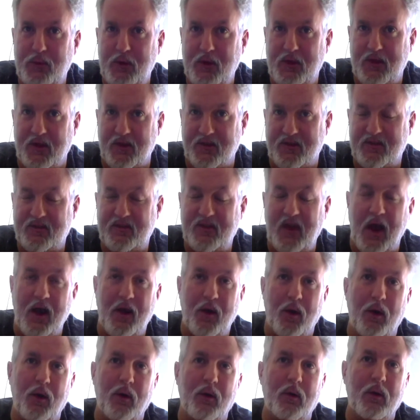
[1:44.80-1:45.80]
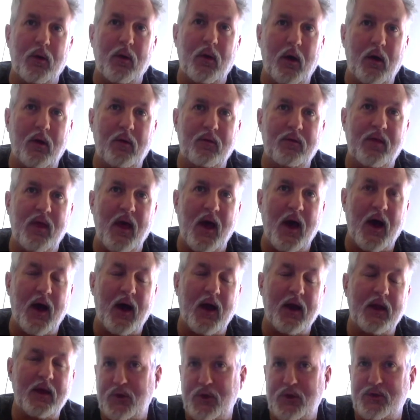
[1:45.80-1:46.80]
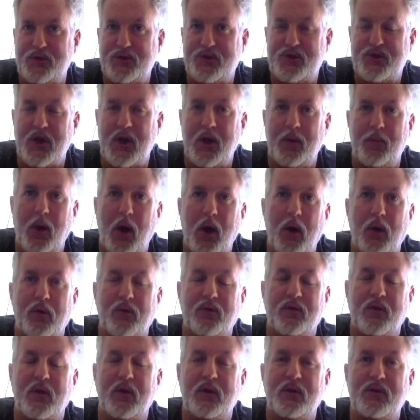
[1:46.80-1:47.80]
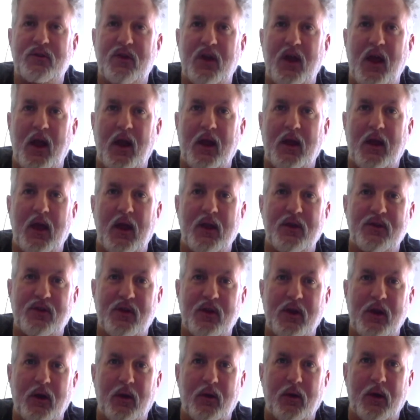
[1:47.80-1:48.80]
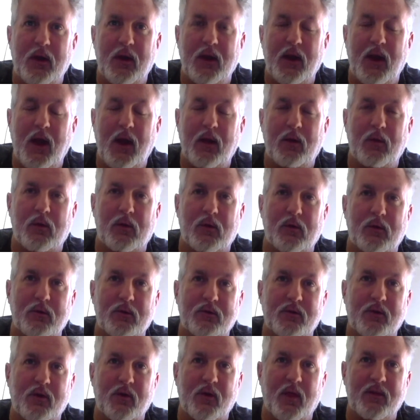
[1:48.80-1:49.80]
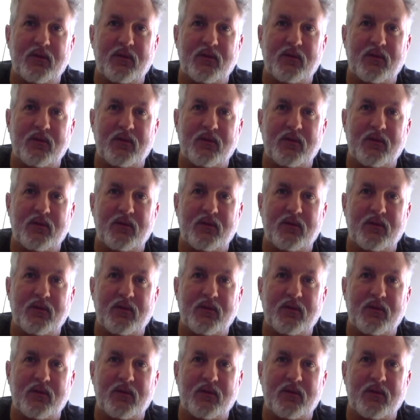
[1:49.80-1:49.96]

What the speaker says: the center of that is GMOs and genetic engineering in agriculture.